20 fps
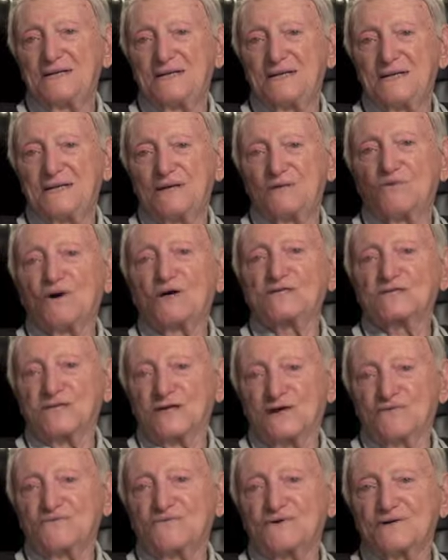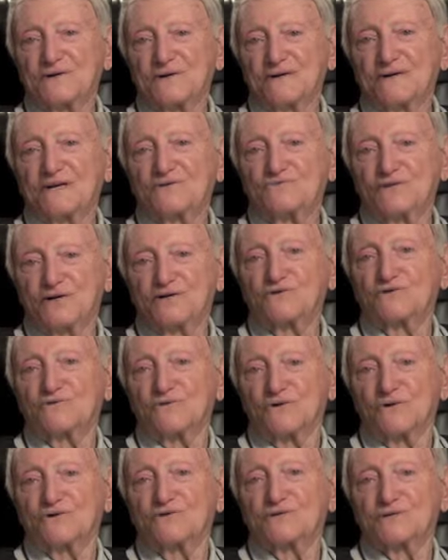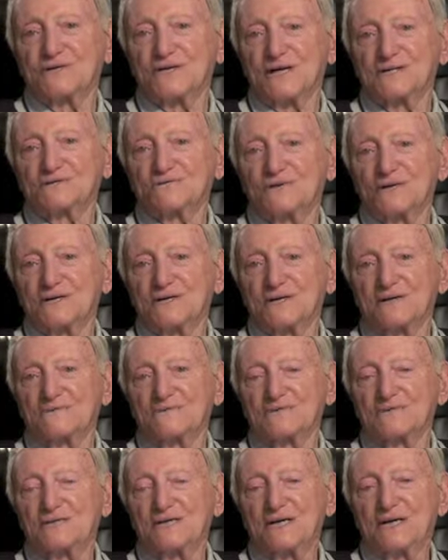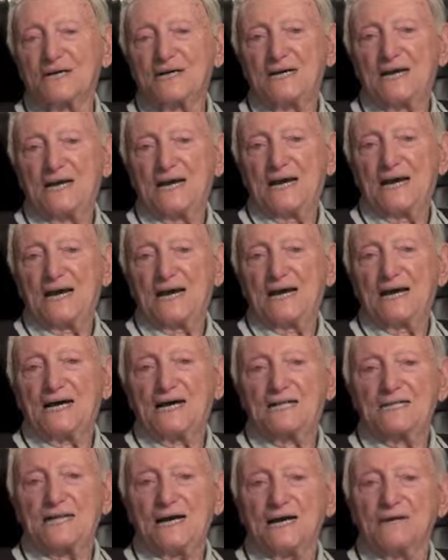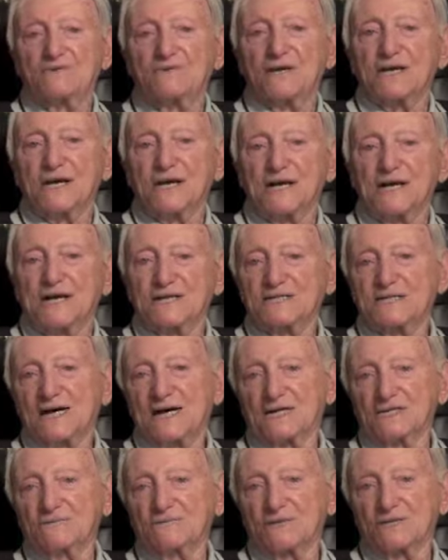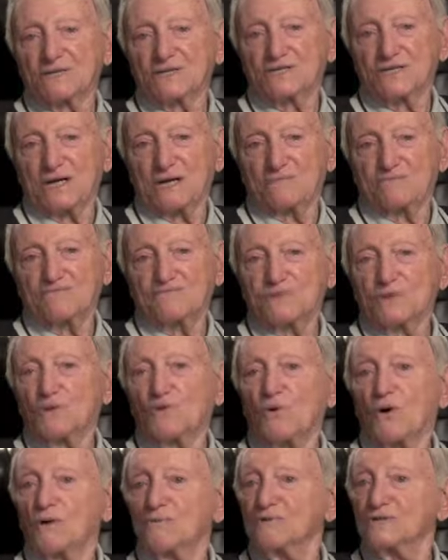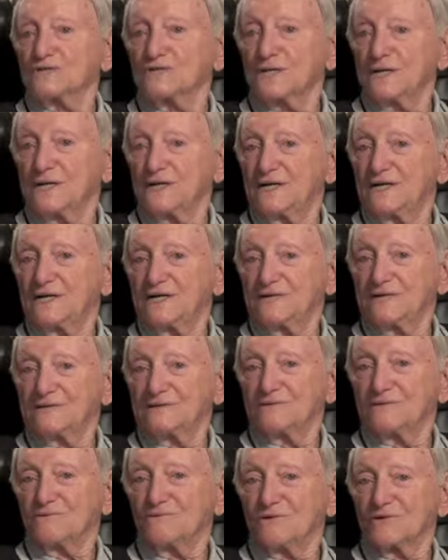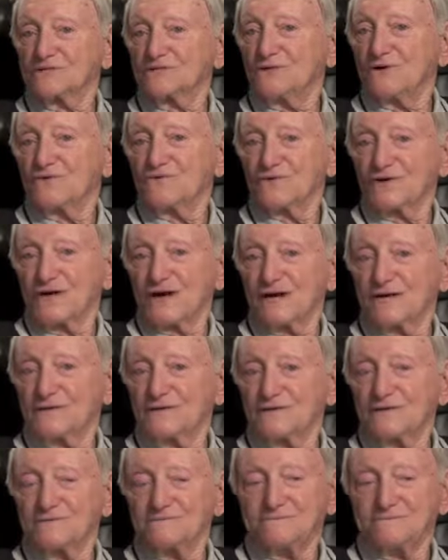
West Hartford, and Ridgewood Road. That's where he lived. Then we get on this hospital ship. The war was still on. It wasn't over yet.